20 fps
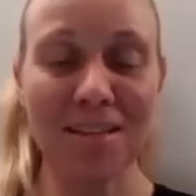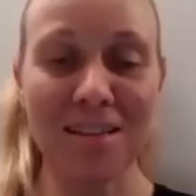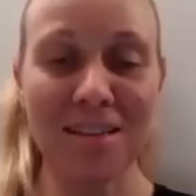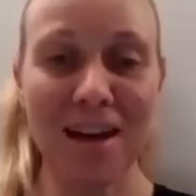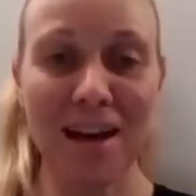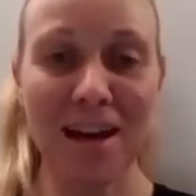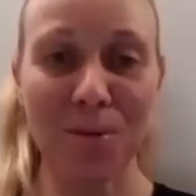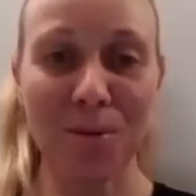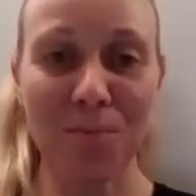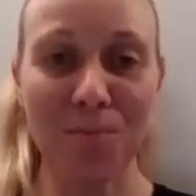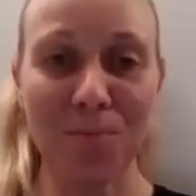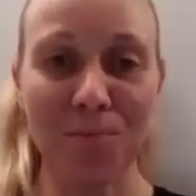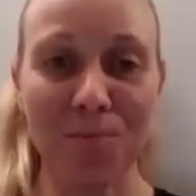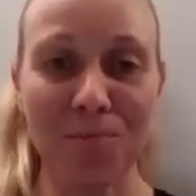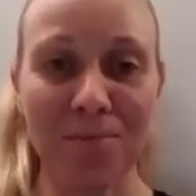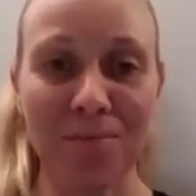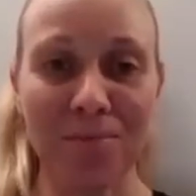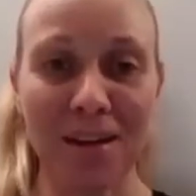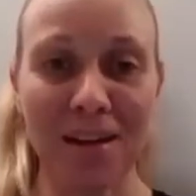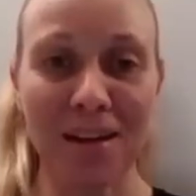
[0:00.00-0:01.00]

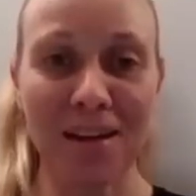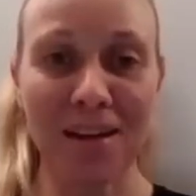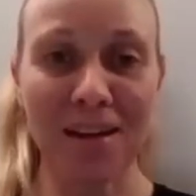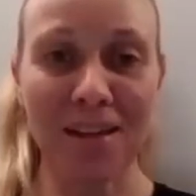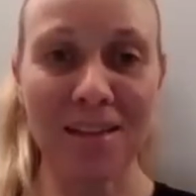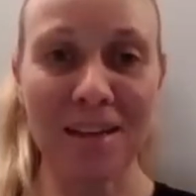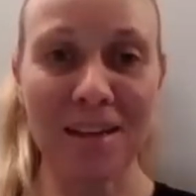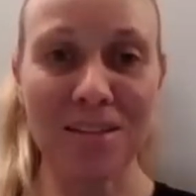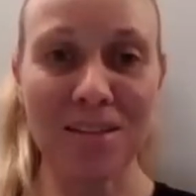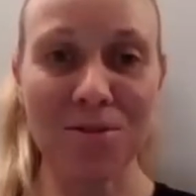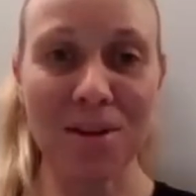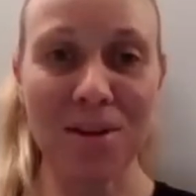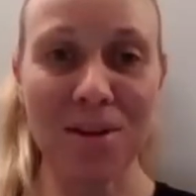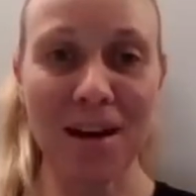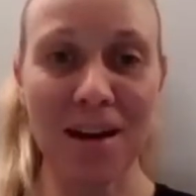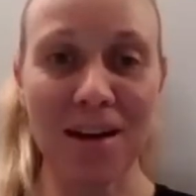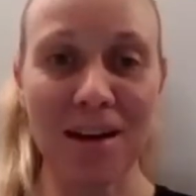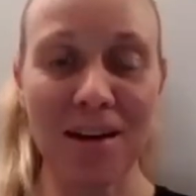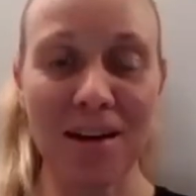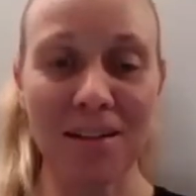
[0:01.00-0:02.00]
Like, is there